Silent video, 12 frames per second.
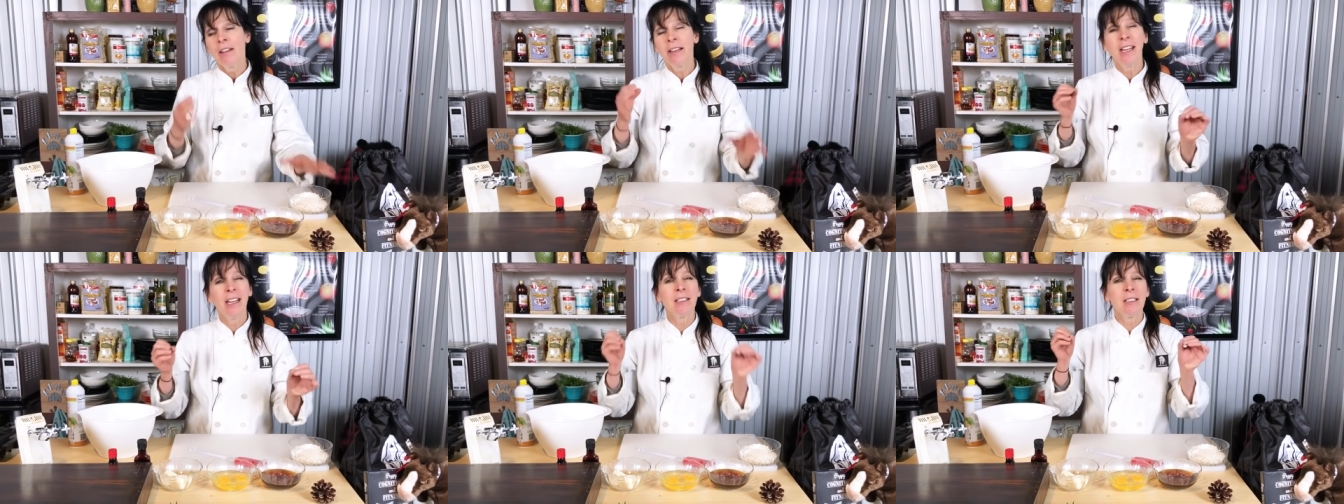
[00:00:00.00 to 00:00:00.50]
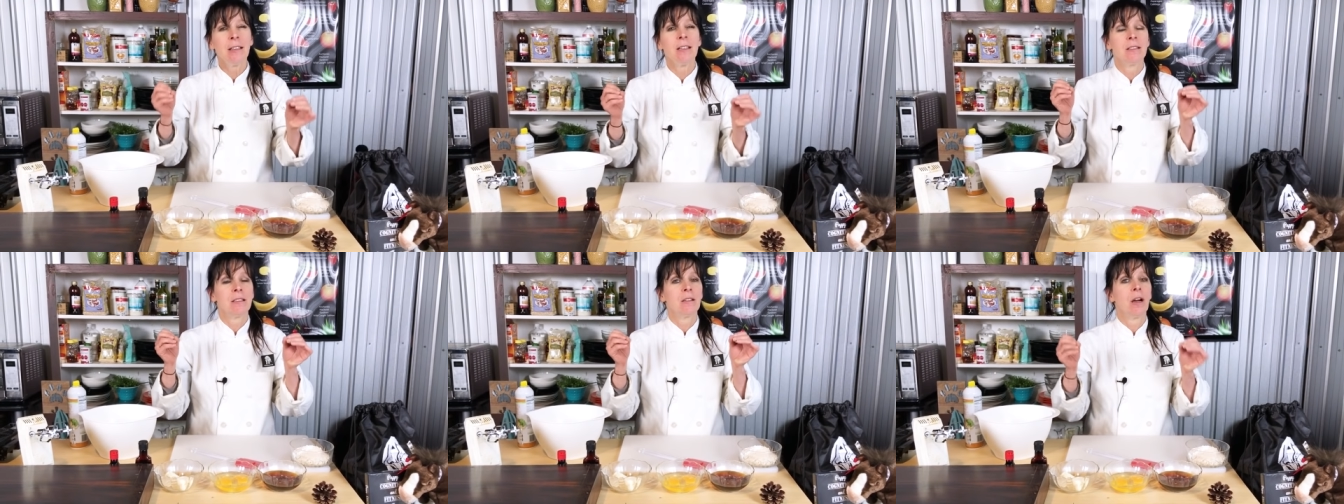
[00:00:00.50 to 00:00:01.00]
The key to
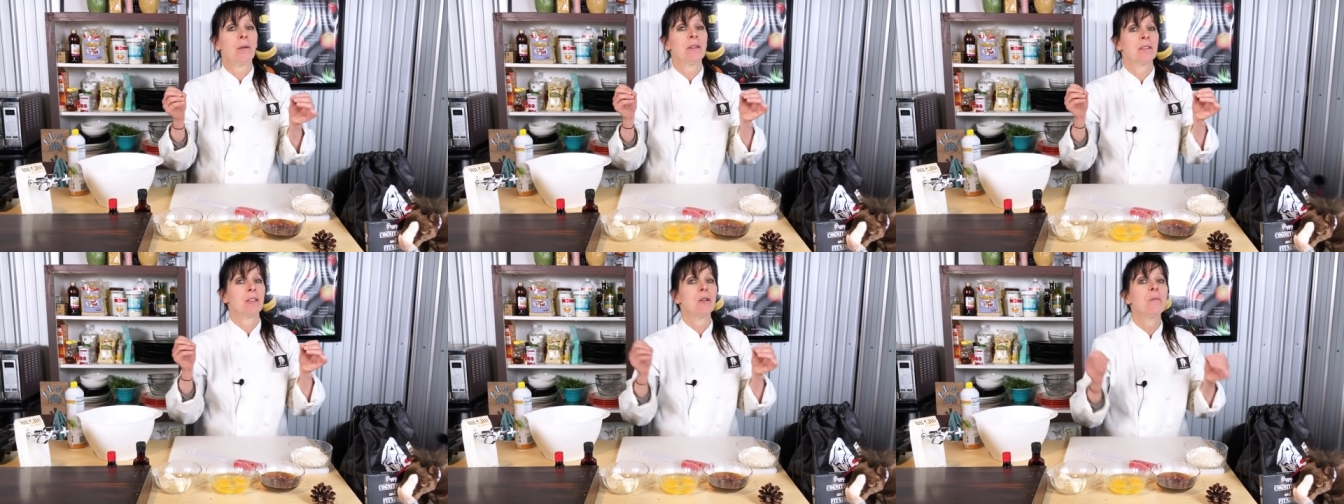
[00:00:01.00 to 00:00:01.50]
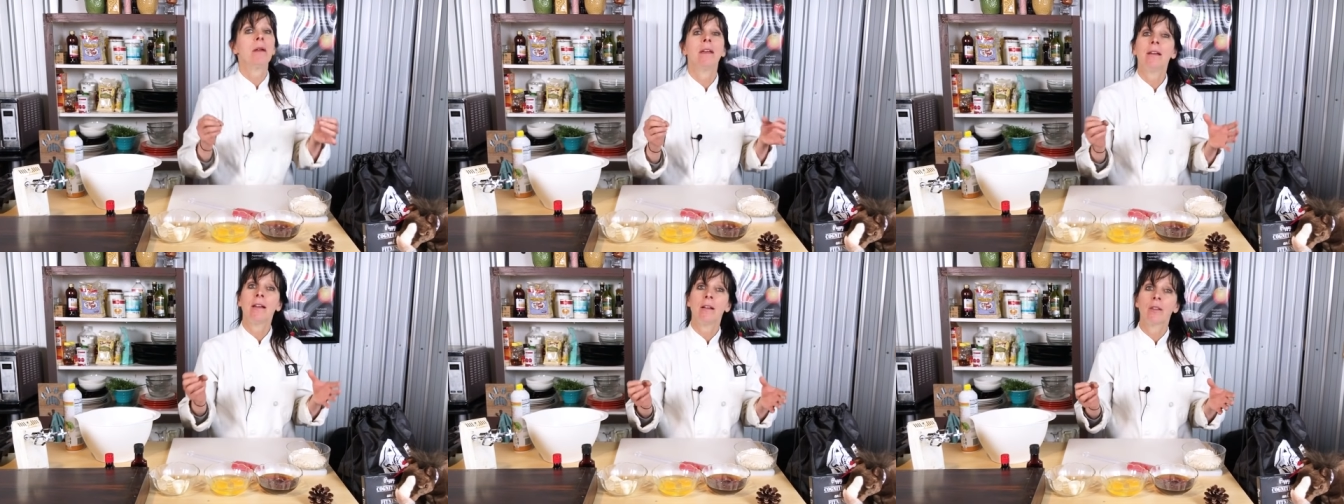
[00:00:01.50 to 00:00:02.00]
this is always the
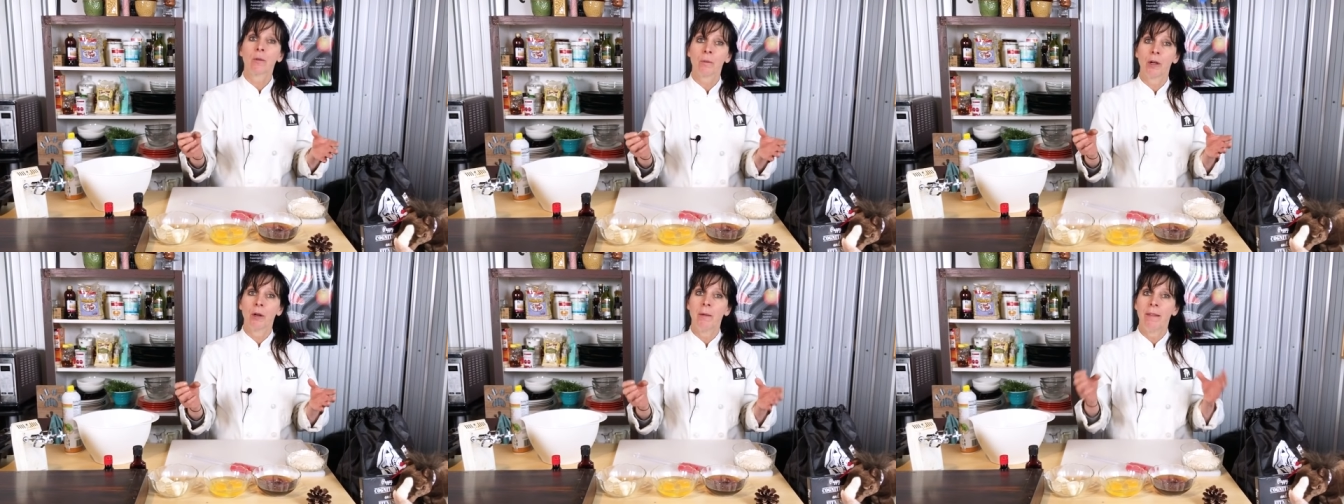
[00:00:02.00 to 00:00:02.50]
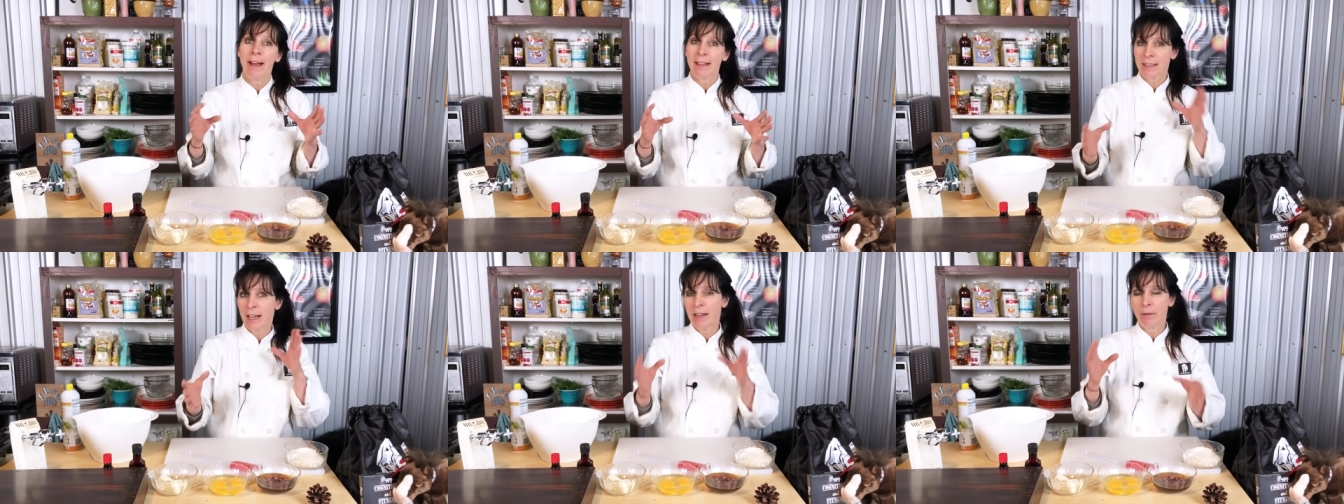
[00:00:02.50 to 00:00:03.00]
humidity in the room, and
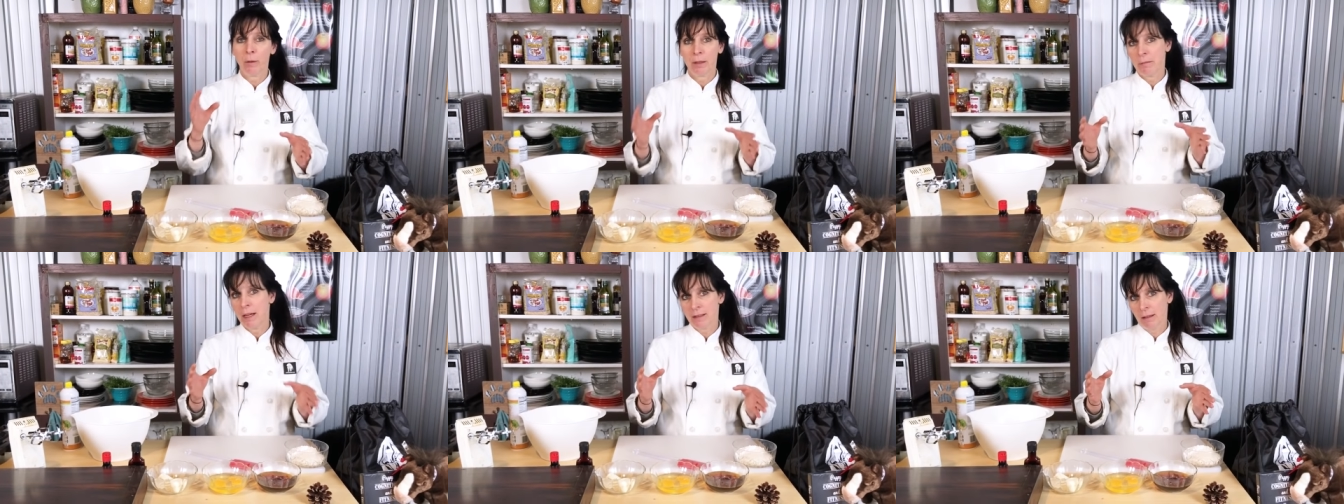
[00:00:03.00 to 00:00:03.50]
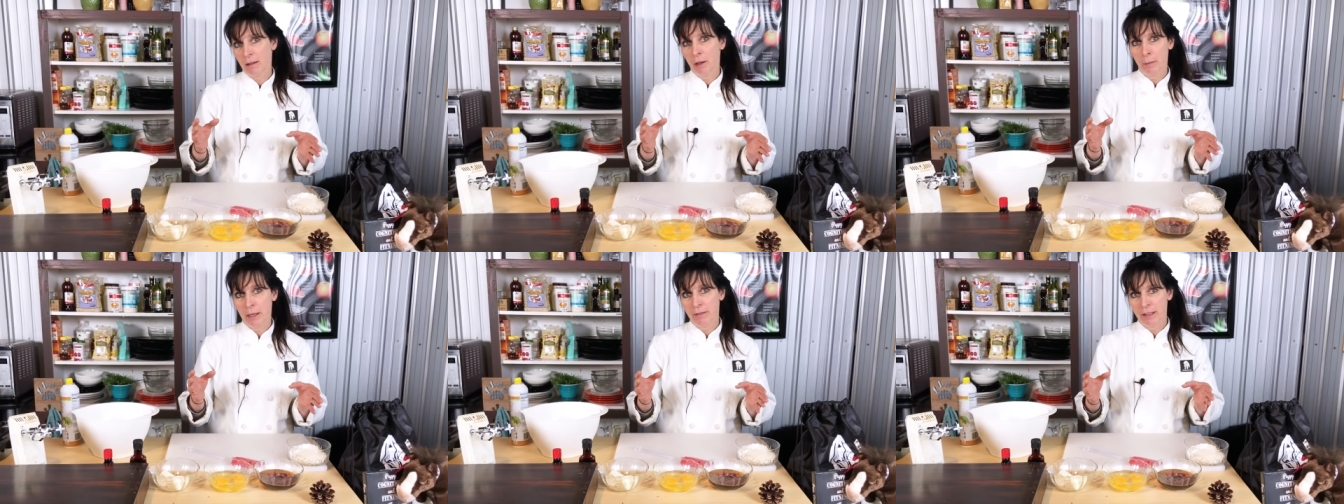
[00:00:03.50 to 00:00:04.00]
that's kind of what makes a
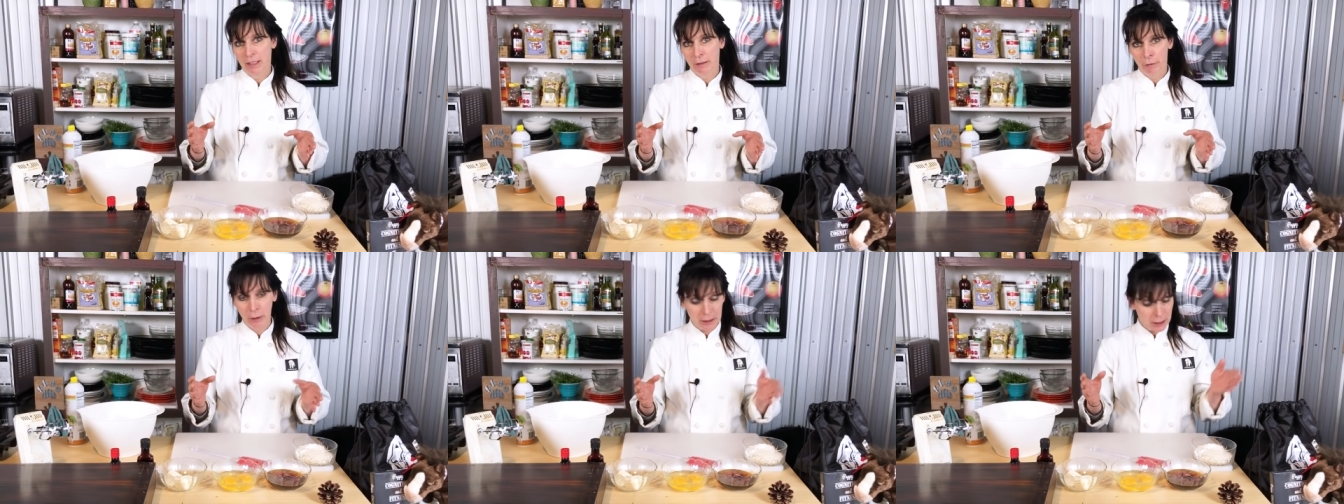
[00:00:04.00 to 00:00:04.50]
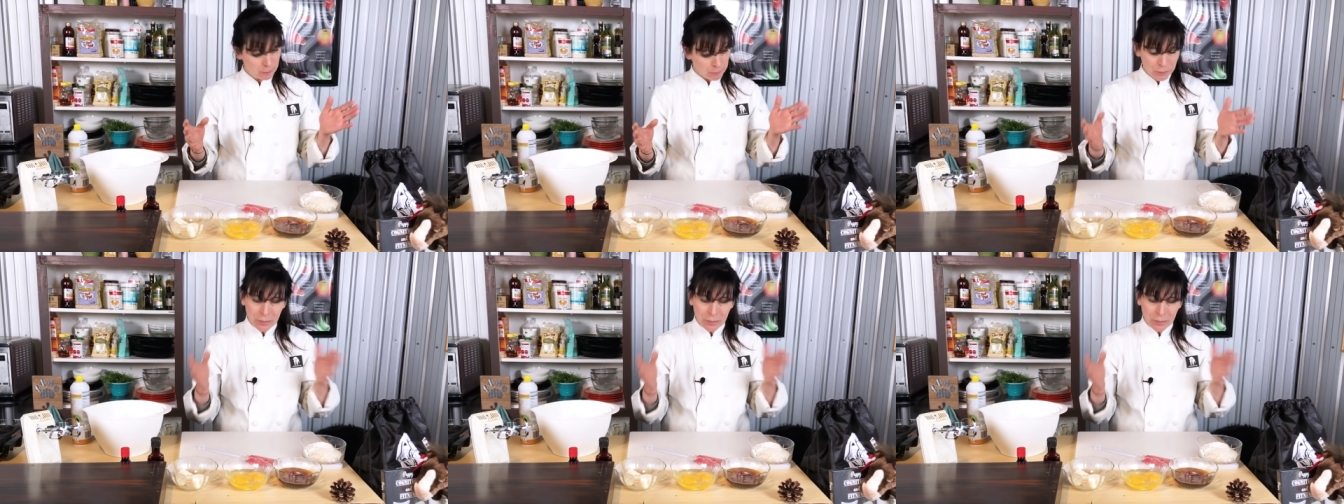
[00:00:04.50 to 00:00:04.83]
little bit of a difference